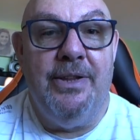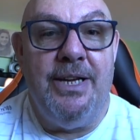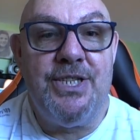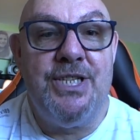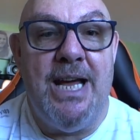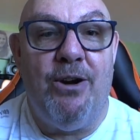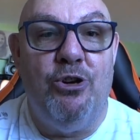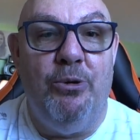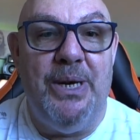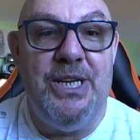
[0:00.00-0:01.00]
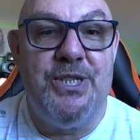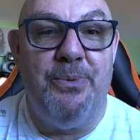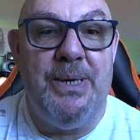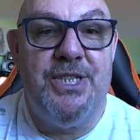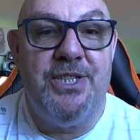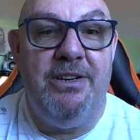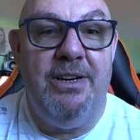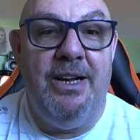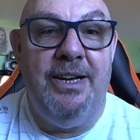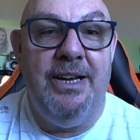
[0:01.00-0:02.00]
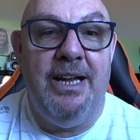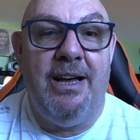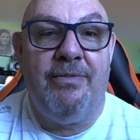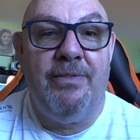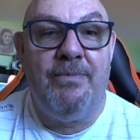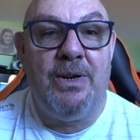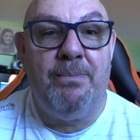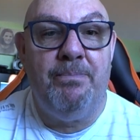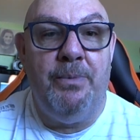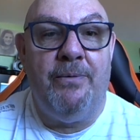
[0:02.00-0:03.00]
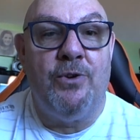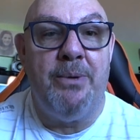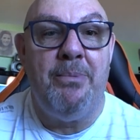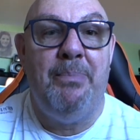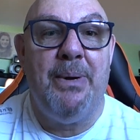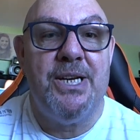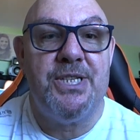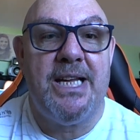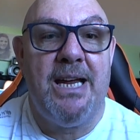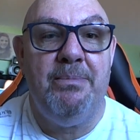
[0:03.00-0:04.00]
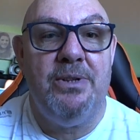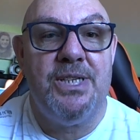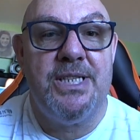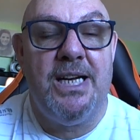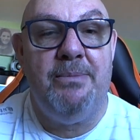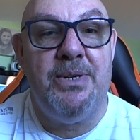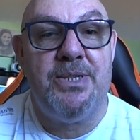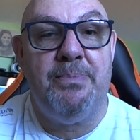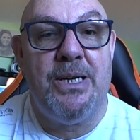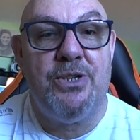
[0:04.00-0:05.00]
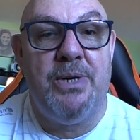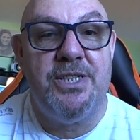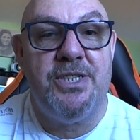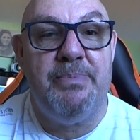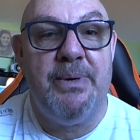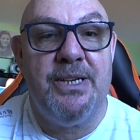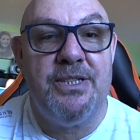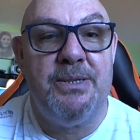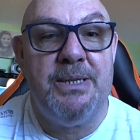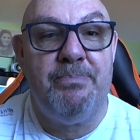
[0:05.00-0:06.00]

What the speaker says: it's now coming into winter, and we've got him a bigger stable this time. It's about twice as big as the